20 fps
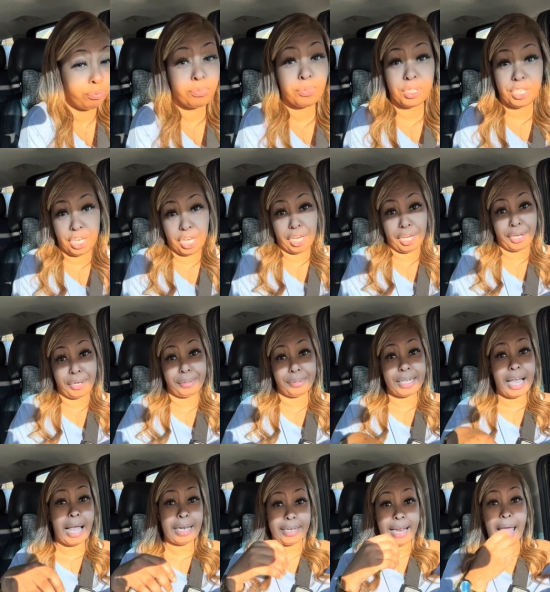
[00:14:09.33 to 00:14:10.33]
Yeah,
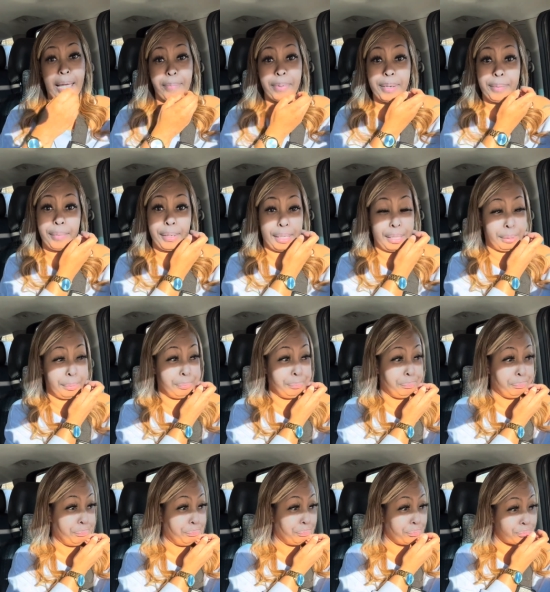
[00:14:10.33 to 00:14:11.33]
that, that be me.
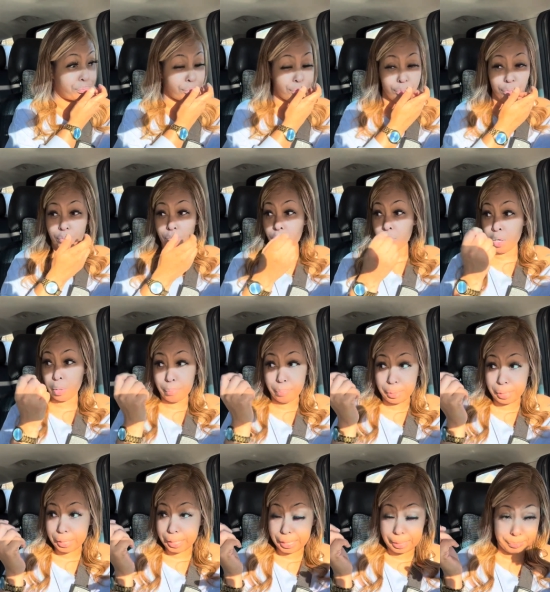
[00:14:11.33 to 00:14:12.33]

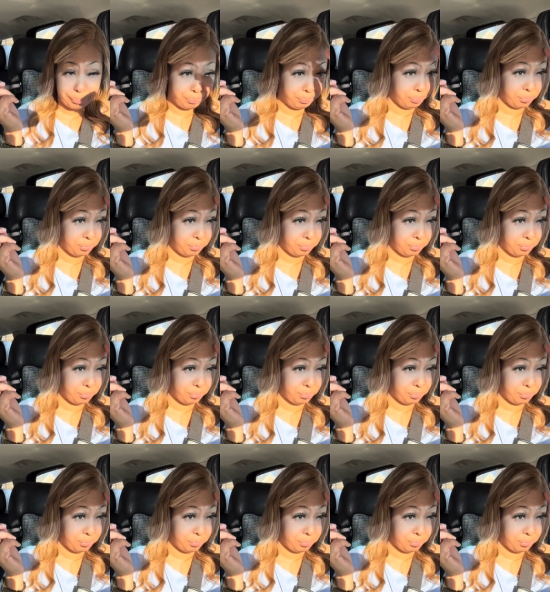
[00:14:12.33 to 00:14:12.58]
But,